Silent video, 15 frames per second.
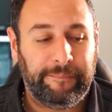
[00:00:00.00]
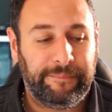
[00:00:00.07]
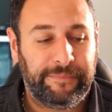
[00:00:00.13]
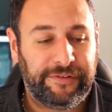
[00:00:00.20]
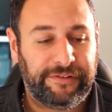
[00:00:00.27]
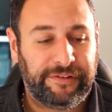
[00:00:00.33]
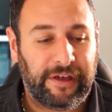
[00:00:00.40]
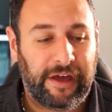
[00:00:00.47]

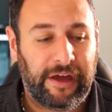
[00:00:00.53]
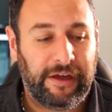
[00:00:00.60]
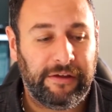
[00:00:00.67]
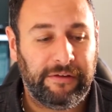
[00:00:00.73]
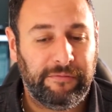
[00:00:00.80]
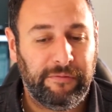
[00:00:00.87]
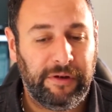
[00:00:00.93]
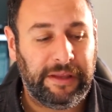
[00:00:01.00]

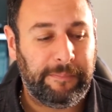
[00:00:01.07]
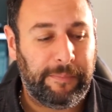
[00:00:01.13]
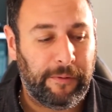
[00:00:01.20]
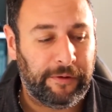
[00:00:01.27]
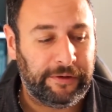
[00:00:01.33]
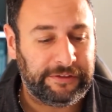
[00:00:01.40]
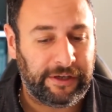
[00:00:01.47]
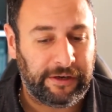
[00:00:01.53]
So really
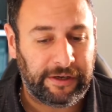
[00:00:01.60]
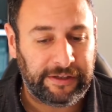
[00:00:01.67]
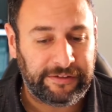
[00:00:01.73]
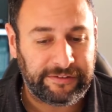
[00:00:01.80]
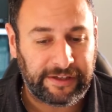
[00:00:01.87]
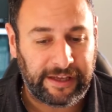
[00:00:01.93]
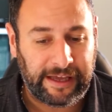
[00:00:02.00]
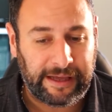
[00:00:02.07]
important,
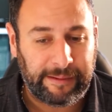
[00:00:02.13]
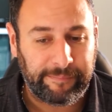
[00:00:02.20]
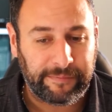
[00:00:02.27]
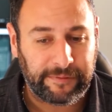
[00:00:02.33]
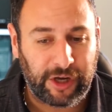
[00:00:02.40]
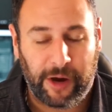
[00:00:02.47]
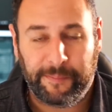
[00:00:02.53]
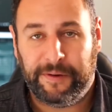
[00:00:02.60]
guys.
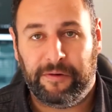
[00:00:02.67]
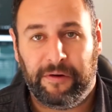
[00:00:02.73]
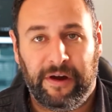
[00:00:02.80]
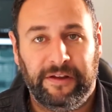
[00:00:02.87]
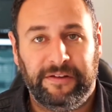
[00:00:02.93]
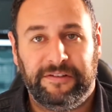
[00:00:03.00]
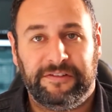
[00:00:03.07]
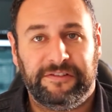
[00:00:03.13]

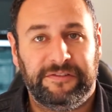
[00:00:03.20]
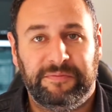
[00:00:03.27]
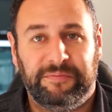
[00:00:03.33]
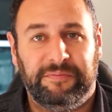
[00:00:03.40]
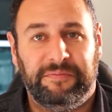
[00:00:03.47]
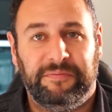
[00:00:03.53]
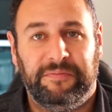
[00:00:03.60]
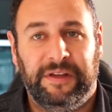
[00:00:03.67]
Copyrights,
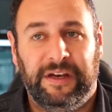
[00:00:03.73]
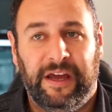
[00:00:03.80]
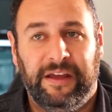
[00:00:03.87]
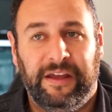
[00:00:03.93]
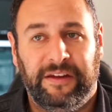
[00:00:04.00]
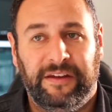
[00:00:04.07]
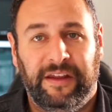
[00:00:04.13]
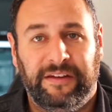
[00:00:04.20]
you
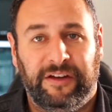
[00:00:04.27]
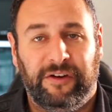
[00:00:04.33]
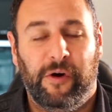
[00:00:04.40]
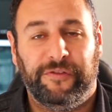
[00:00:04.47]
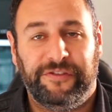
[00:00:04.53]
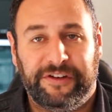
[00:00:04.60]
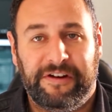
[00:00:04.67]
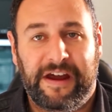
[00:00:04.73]
know, the
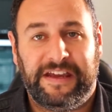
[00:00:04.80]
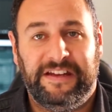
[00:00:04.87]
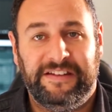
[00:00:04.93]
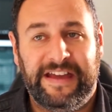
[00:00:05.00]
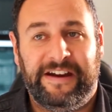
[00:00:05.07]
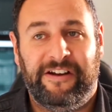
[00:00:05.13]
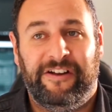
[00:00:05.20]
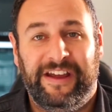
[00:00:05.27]
courts are cracking
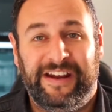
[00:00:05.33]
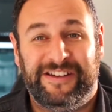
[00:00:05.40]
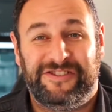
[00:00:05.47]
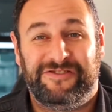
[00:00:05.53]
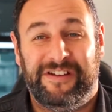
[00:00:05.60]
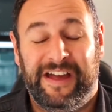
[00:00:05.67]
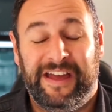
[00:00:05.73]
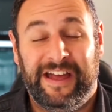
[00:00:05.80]
down on in
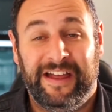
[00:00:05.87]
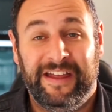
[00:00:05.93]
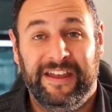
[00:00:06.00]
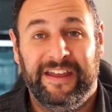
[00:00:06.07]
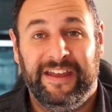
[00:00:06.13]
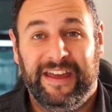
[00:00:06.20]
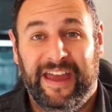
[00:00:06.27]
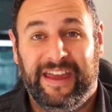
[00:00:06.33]
Australia.
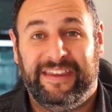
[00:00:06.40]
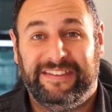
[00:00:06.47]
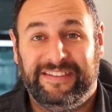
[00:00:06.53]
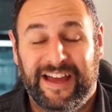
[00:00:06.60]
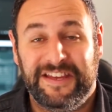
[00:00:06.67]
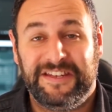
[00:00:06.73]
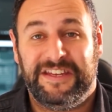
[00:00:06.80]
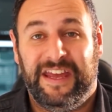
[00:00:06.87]
It
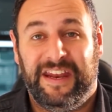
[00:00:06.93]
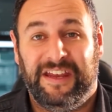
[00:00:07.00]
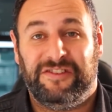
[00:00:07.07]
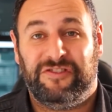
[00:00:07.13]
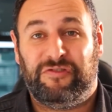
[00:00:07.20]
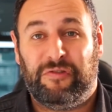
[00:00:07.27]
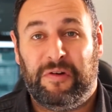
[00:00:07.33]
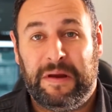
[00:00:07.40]
does get
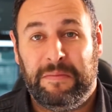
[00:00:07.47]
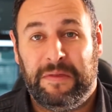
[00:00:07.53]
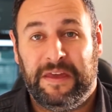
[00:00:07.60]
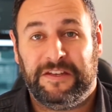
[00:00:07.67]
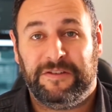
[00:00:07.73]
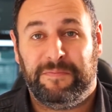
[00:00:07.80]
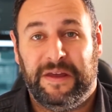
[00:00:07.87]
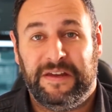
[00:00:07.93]
extremely
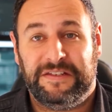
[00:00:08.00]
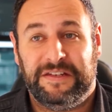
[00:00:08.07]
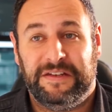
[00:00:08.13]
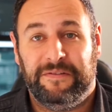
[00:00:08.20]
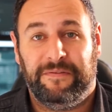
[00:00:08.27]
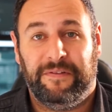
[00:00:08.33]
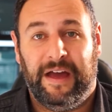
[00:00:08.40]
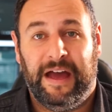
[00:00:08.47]

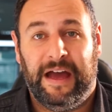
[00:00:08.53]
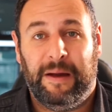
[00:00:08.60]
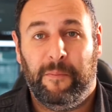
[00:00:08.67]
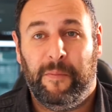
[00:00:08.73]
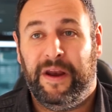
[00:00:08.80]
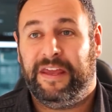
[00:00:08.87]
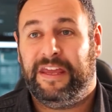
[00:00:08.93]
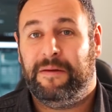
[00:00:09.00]
expensive
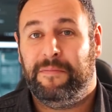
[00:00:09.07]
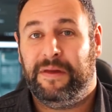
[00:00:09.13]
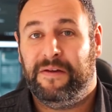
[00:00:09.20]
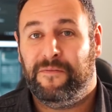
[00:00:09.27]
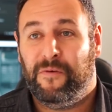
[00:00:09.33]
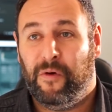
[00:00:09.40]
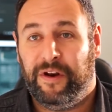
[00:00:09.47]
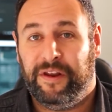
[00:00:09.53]
when it can be
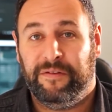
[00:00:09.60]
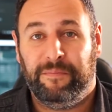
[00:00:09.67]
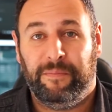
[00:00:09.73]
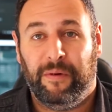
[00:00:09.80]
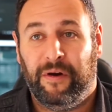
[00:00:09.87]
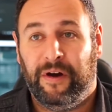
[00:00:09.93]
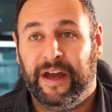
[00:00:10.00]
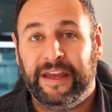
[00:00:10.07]
avoided
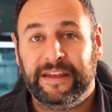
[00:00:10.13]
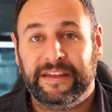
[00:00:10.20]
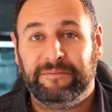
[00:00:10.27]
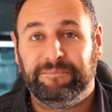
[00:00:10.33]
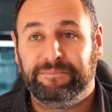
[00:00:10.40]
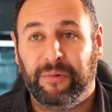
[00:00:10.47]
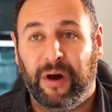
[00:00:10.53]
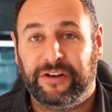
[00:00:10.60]
by
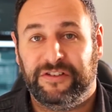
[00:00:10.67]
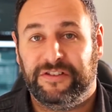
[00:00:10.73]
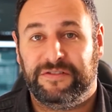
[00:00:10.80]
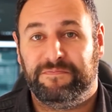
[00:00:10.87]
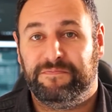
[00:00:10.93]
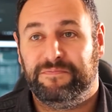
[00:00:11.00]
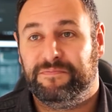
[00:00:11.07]
just